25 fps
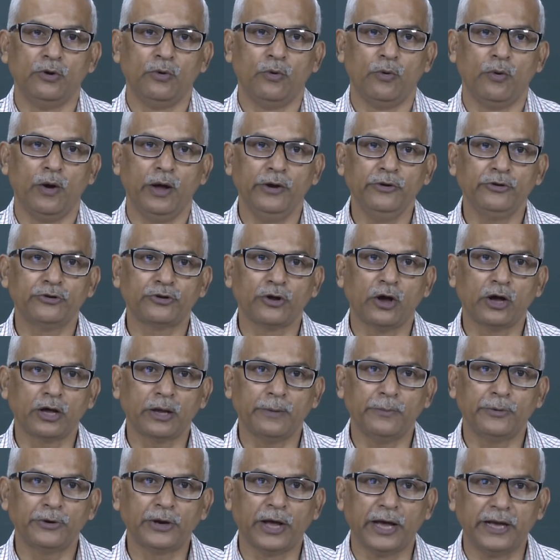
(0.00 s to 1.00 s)
When we talk
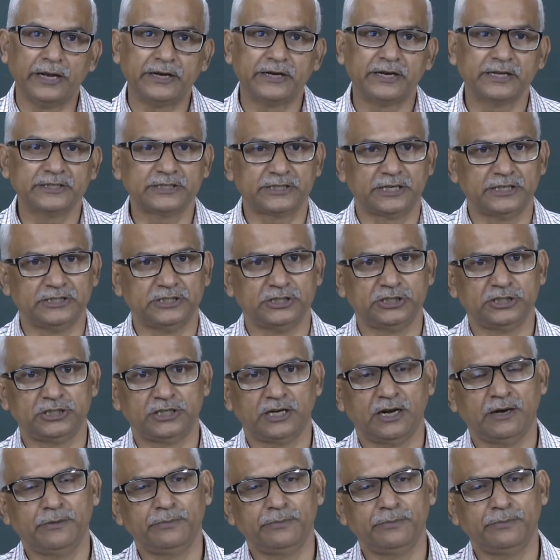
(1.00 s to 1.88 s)
about the address register,